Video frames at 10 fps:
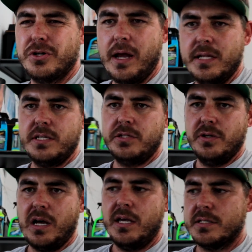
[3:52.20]
try and set
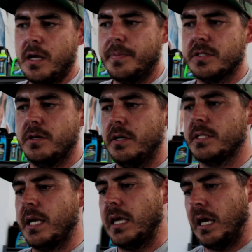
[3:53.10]
you guys up as good
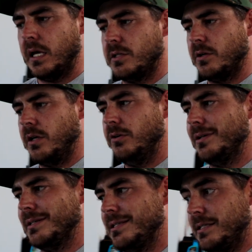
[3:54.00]
as I can so that
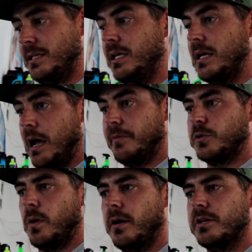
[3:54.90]
you can see how
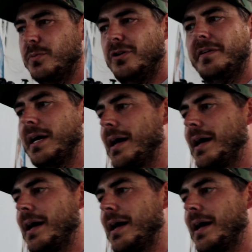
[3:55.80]
much water is moving.